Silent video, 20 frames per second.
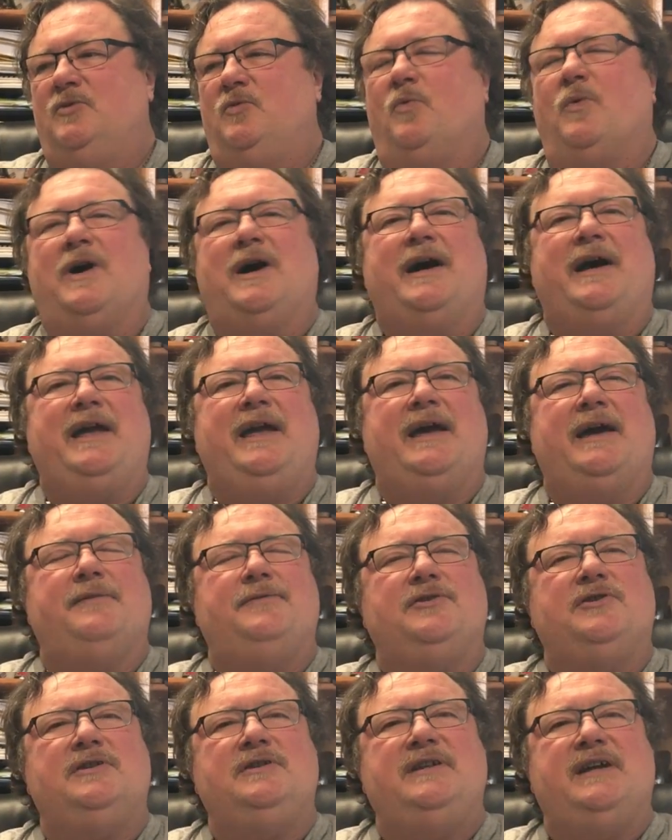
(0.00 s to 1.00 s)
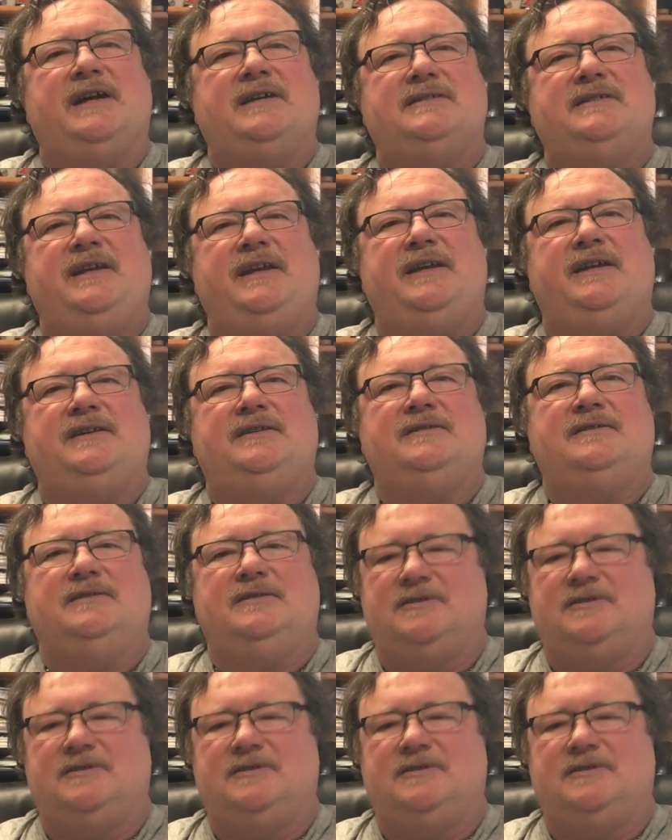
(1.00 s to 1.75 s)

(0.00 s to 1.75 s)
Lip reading: Why have a good gas can?